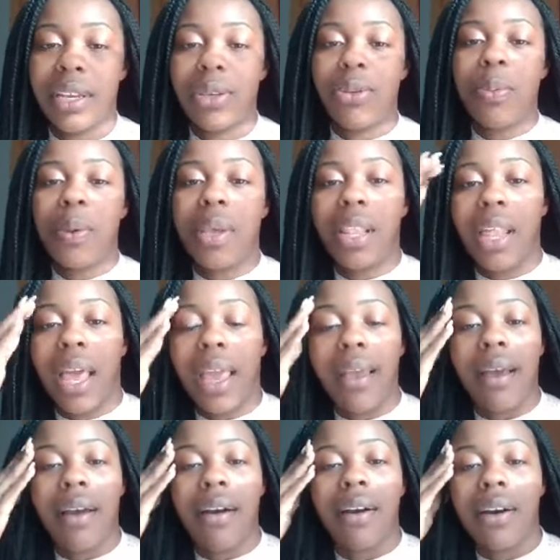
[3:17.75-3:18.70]
You be like,
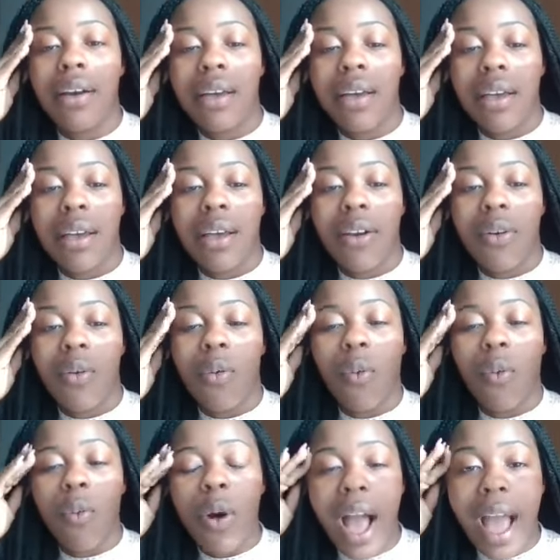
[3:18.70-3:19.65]

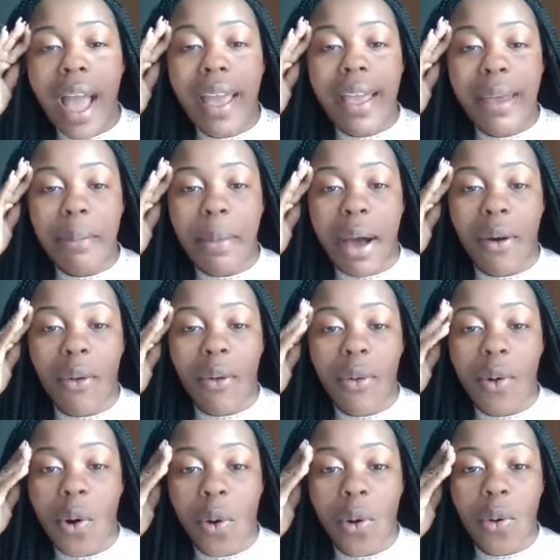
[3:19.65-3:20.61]
why am I on
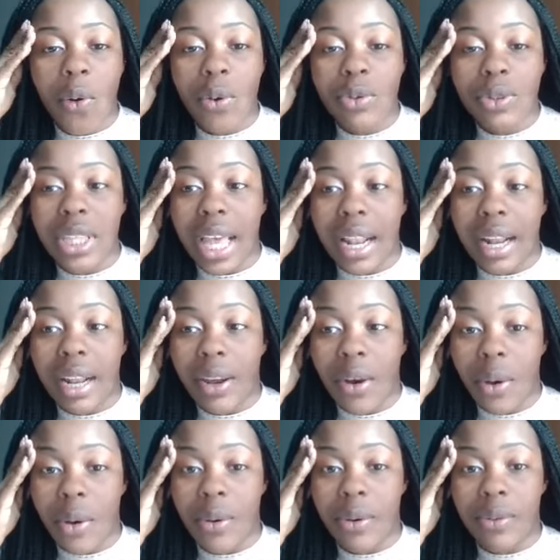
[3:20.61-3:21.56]
hold that
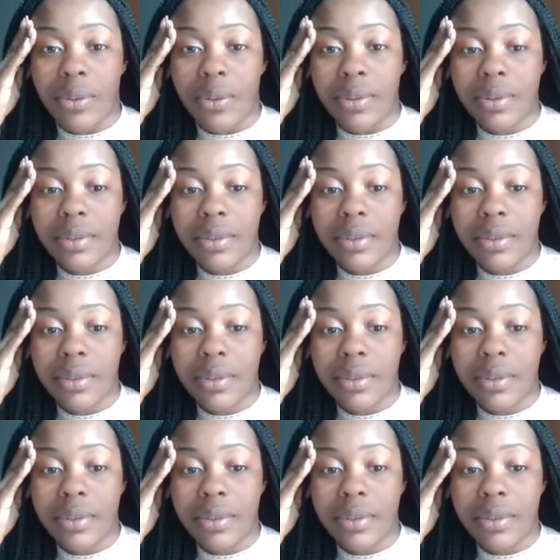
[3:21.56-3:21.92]
long?